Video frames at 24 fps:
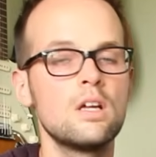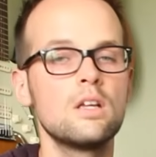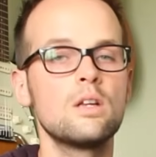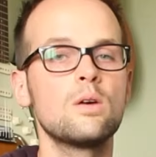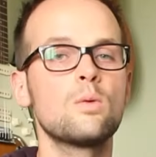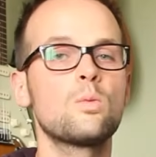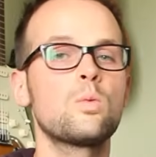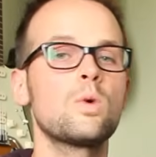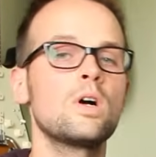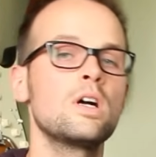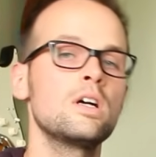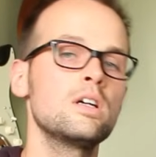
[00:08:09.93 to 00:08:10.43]

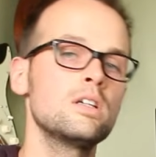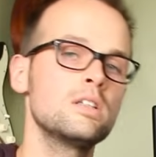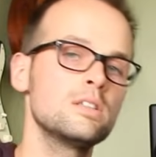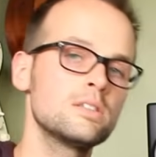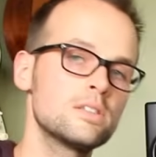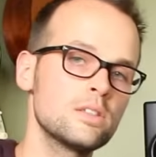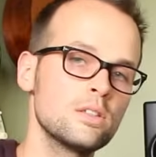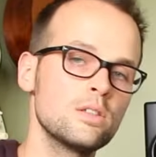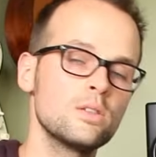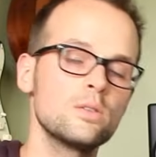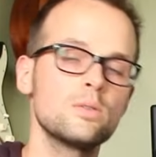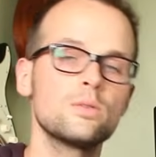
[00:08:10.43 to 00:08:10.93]
1,
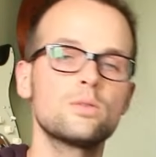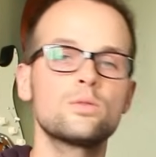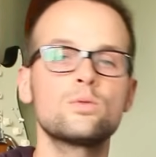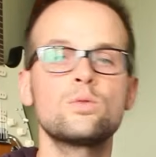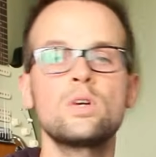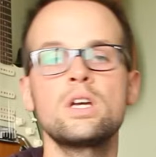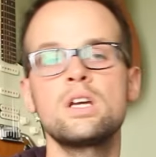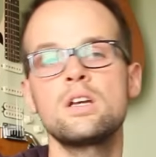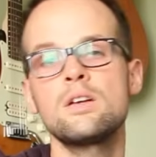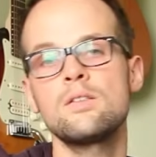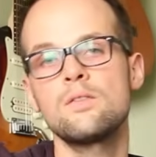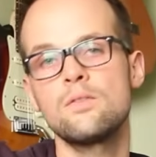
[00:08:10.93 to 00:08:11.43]
2,
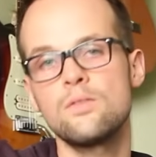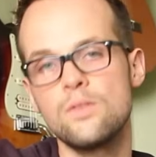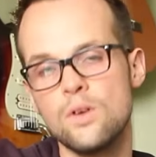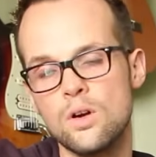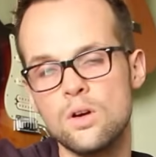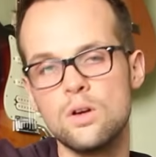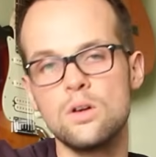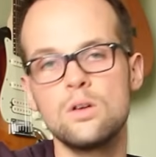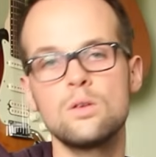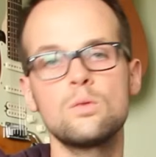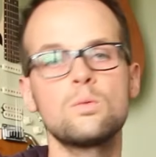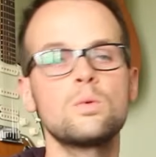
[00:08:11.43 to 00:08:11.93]
3,
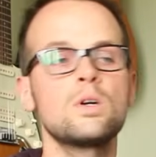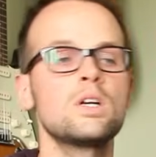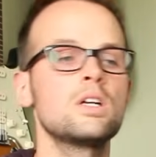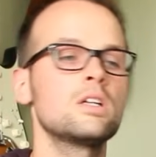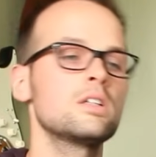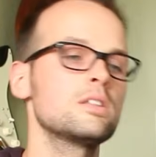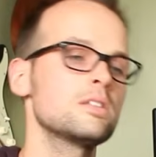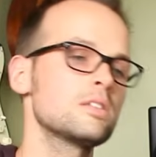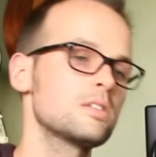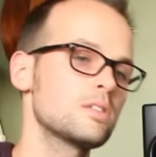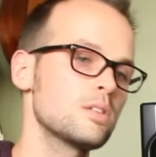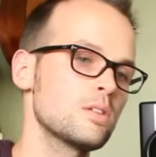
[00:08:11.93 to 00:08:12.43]
4,
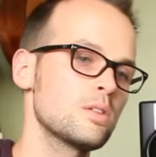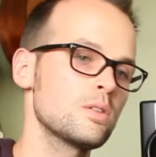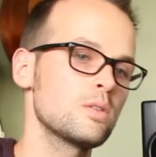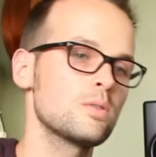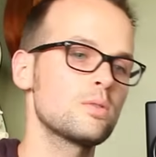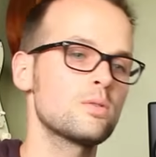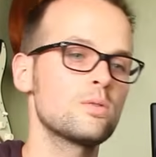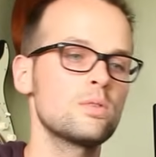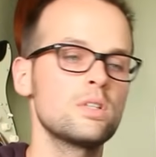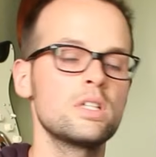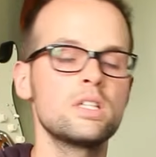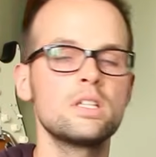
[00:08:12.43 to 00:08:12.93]
1, 2,
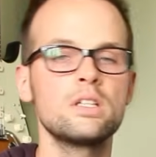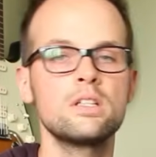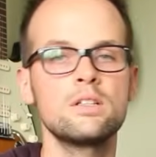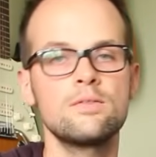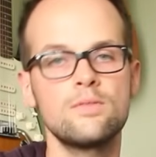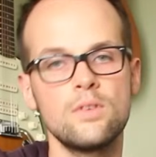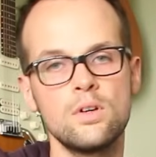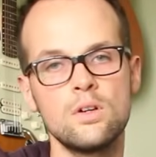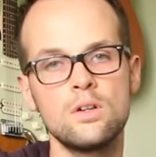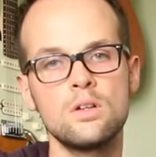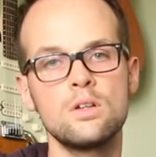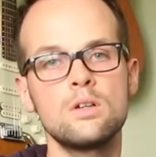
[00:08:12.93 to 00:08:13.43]
3,
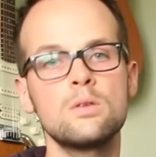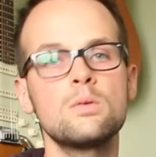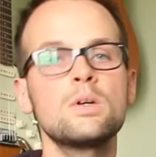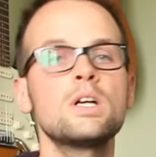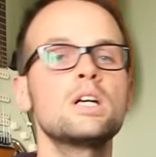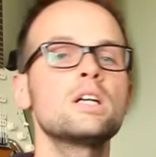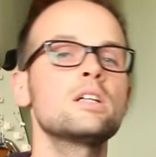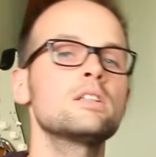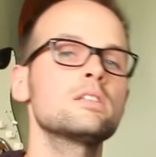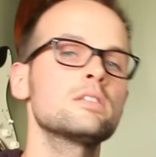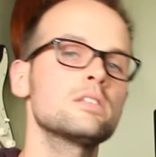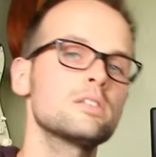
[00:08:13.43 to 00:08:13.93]
4,
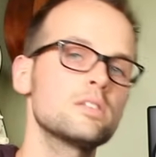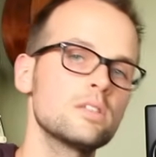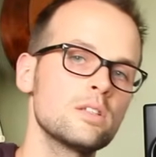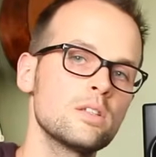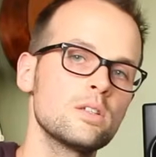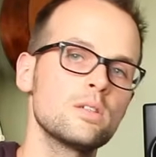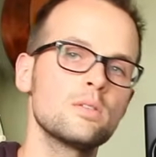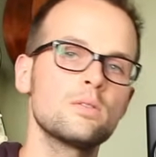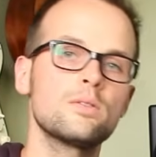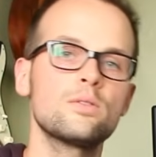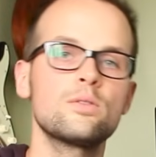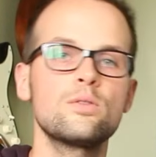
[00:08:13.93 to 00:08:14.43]
1,
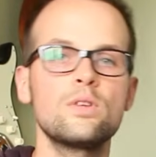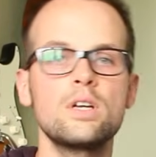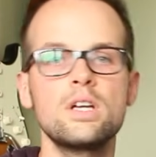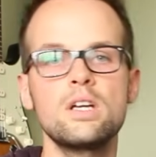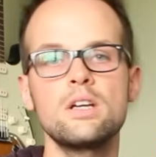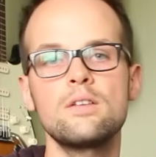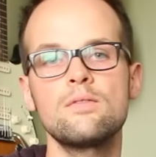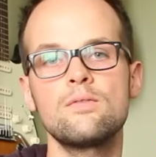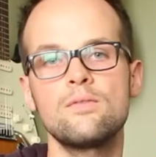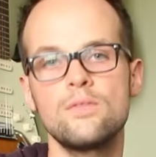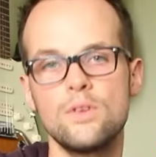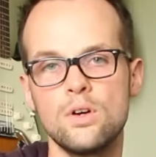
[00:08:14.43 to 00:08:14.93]
2,
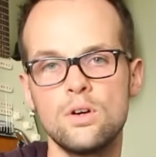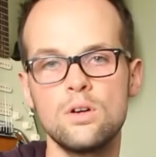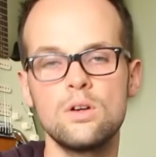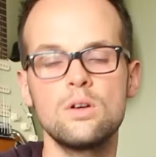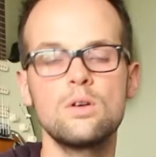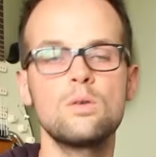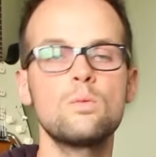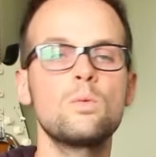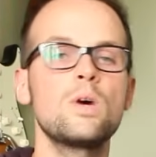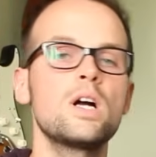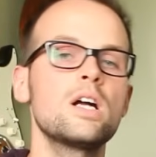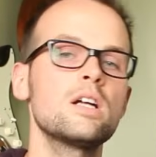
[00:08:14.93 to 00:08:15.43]
3, 4,
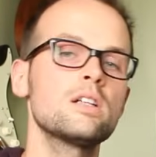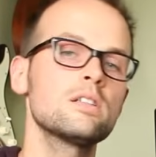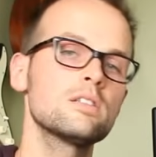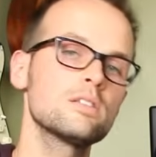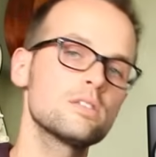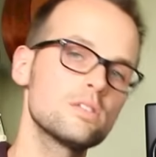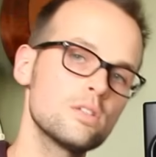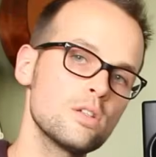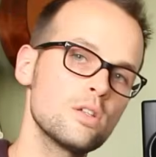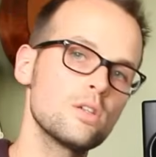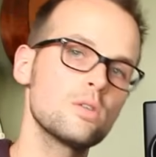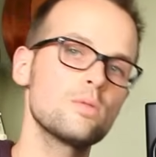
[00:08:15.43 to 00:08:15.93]
1,
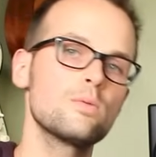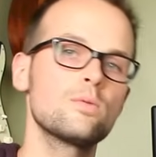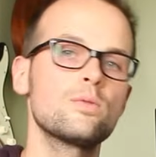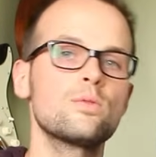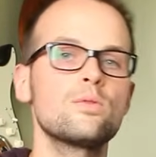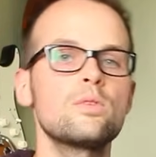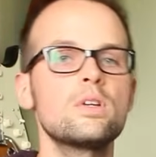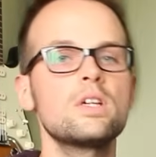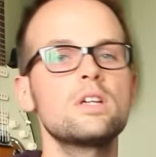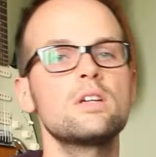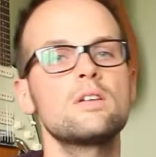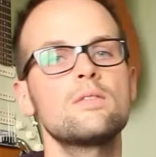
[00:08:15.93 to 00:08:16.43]
2,
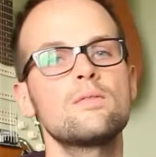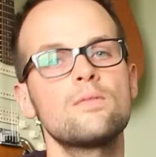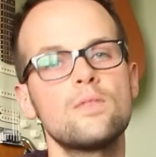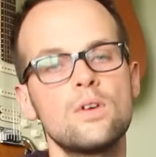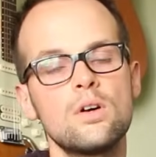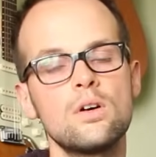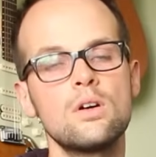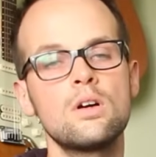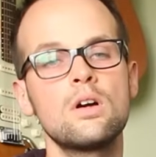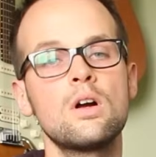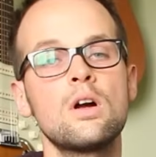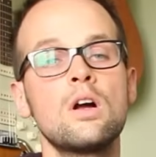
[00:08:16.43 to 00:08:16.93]
3,
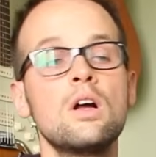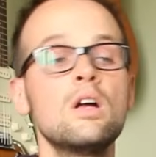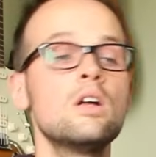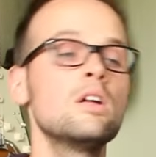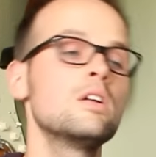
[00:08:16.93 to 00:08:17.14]
4.